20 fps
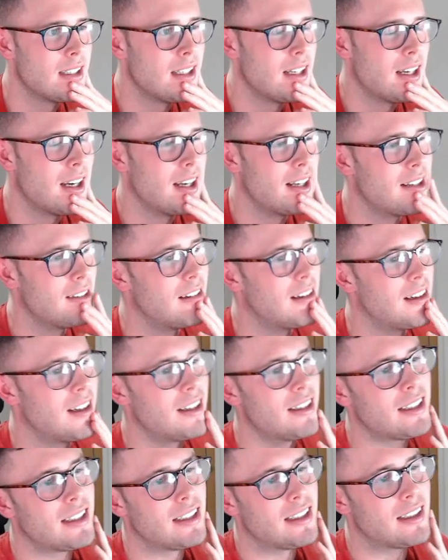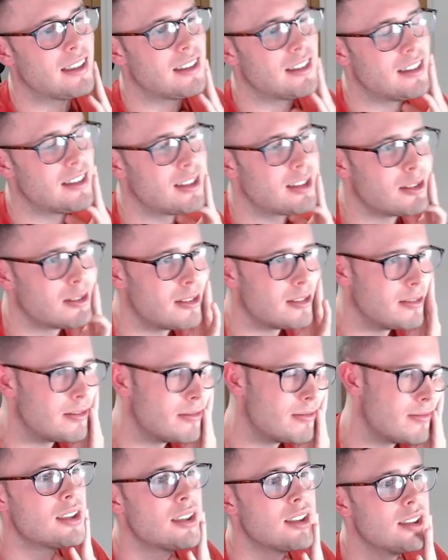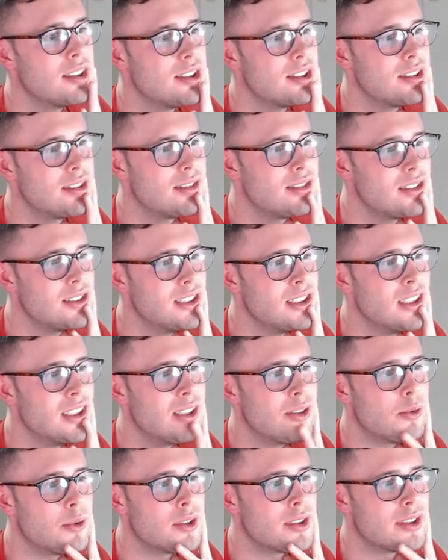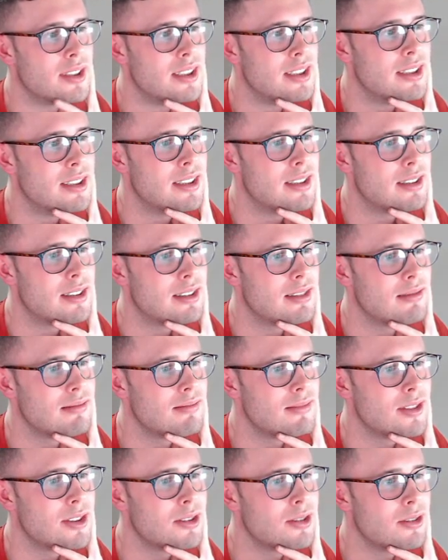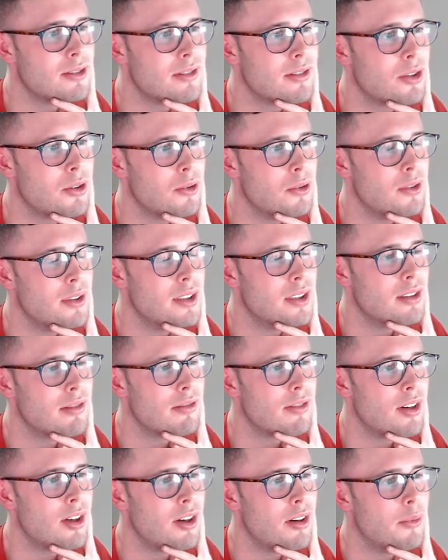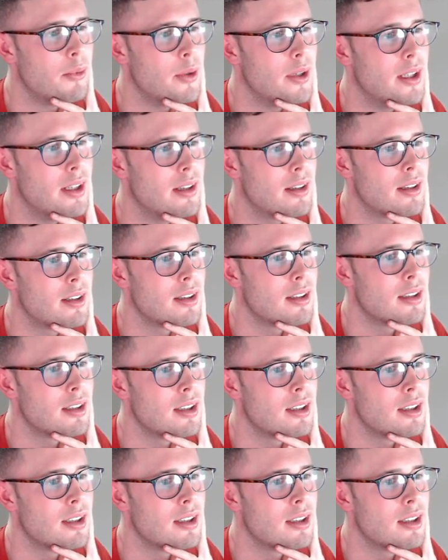I don't like it because it's sort of because you know what's he sort of calling the flop with.